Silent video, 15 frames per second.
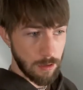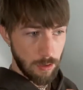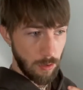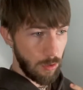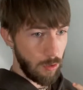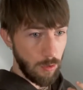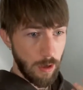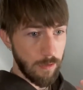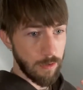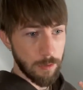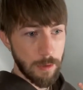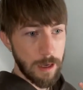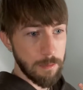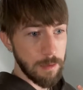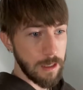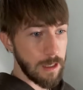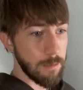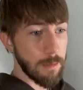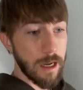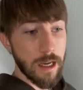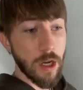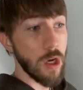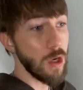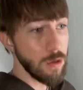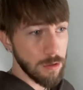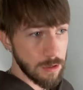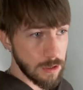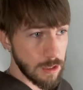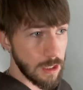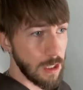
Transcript: whoever might be my host,